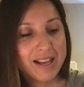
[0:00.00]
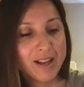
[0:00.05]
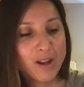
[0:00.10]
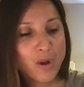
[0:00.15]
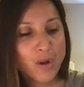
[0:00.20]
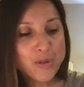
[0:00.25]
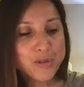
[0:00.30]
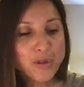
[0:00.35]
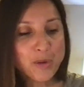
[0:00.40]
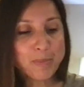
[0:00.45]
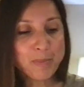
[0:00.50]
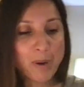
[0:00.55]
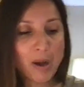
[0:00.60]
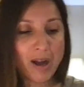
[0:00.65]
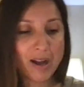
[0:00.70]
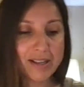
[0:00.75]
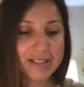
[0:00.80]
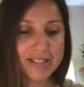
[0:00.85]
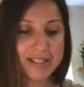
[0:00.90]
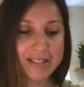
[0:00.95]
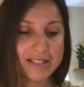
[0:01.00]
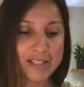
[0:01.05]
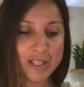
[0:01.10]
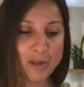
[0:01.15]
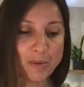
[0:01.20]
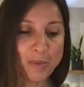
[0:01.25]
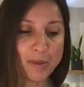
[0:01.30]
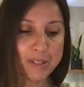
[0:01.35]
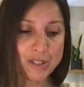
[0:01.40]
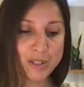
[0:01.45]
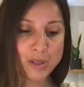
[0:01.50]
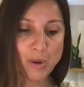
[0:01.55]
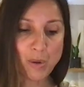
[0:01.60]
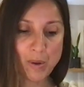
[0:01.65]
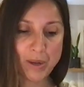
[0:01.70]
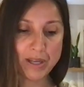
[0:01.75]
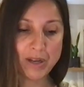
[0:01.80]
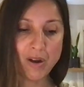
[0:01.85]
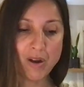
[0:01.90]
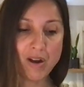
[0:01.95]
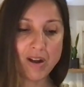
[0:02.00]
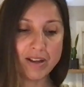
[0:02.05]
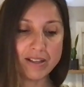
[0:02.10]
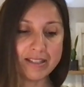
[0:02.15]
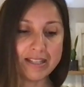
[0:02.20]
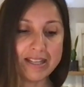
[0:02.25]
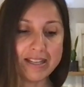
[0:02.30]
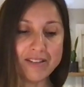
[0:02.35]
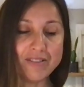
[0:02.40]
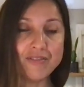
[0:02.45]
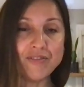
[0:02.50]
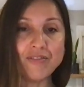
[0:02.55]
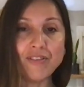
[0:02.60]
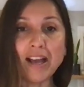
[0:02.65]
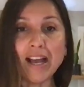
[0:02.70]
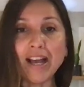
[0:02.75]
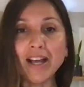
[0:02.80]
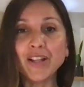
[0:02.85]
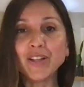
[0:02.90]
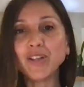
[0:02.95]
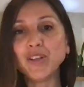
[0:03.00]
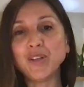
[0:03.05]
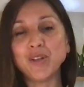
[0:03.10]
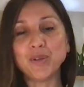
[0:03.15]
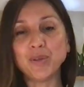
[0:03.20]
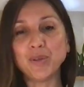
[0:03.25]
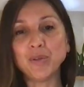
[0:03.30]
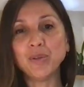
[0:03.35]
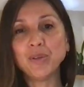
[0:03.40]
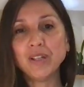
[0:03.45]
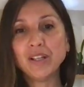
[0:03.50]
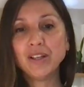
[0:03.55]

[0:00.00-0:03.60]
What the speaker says: Also, pause and see what's going on and value